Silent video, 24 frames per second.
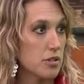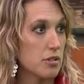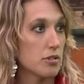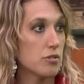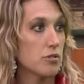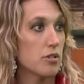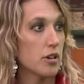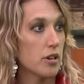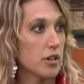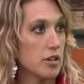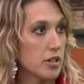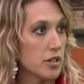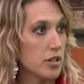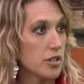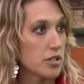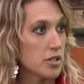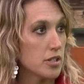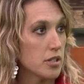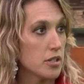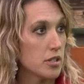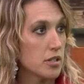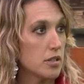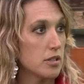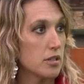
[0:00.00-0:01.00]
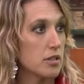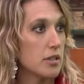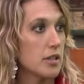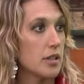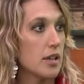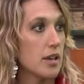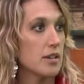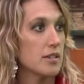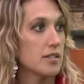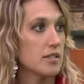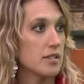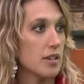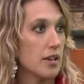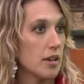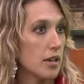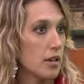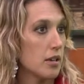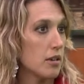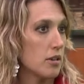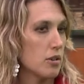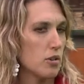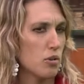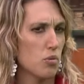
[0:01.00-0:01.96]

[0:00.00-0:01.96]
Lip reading: or drug addiction and they say,